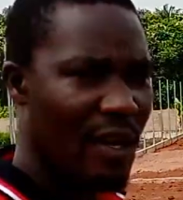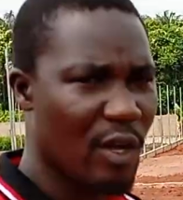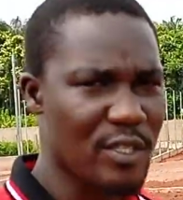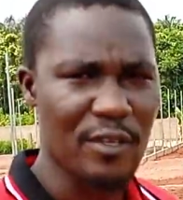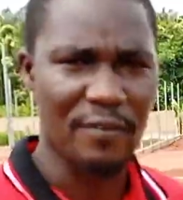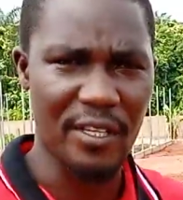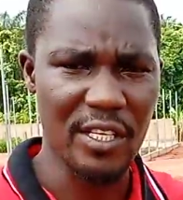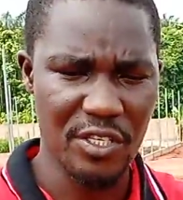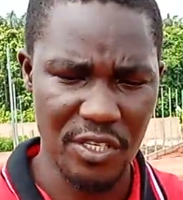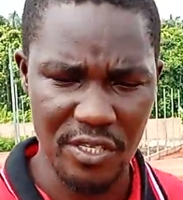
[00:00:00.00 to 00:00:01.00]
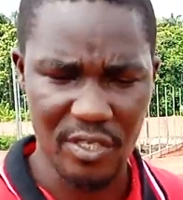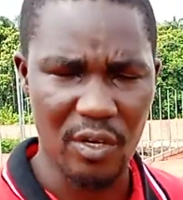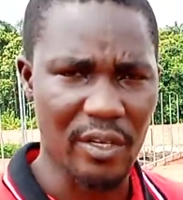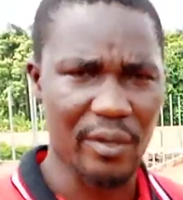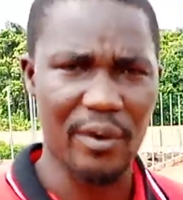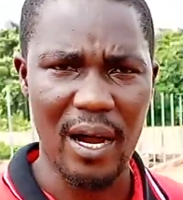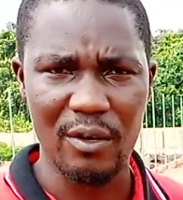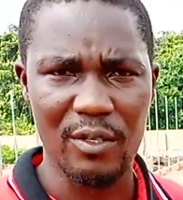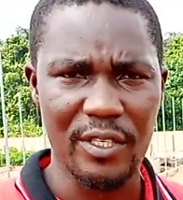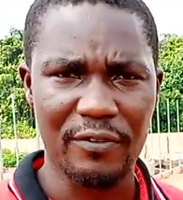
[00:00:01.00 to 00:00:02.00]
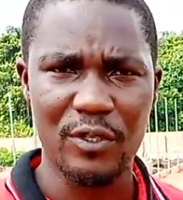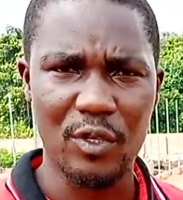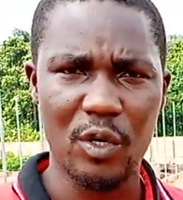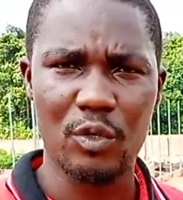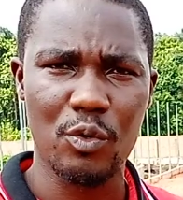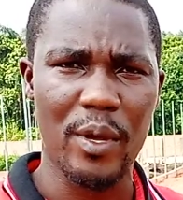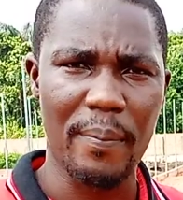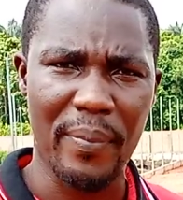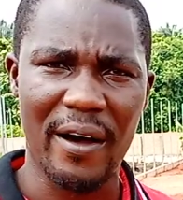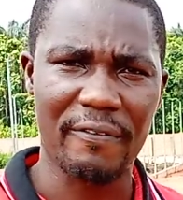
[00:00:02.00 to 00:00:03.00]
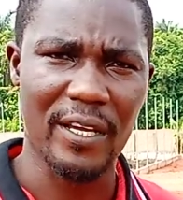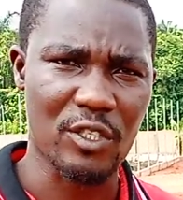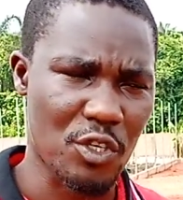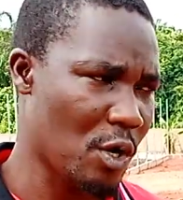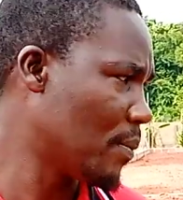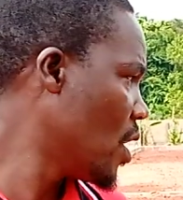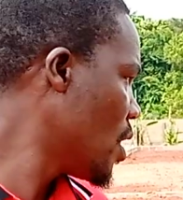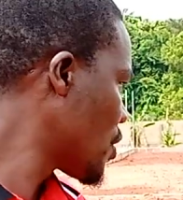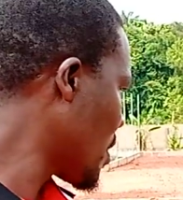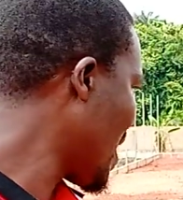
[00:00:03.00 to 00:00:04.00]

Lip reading: a lot of itches on the ground if you don't do a perfect job. So